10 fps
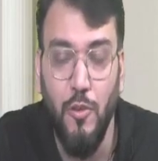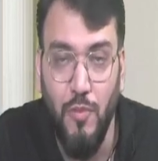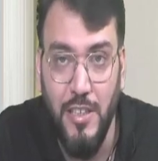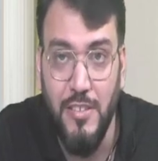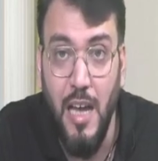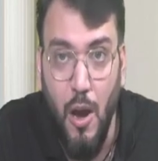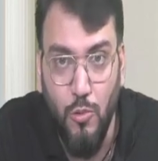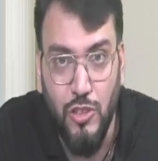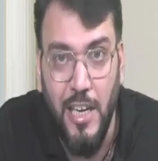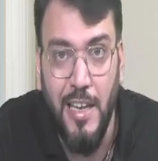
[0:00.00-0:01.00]
What is the
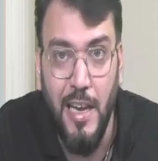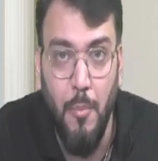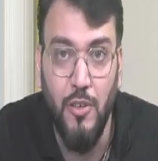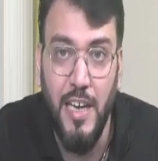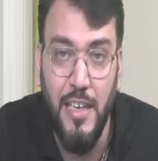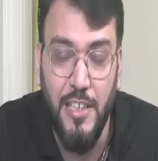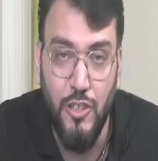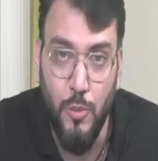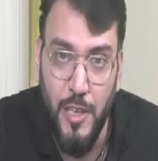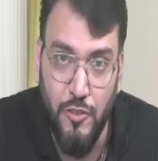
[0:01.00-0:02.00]
outstanding amount? That need
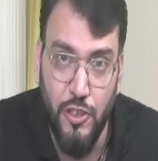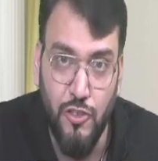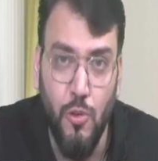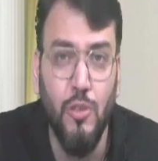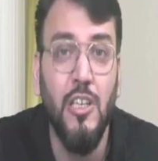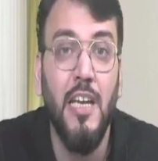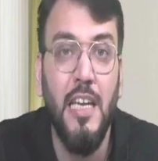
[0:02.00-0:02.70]
to be also disclosed.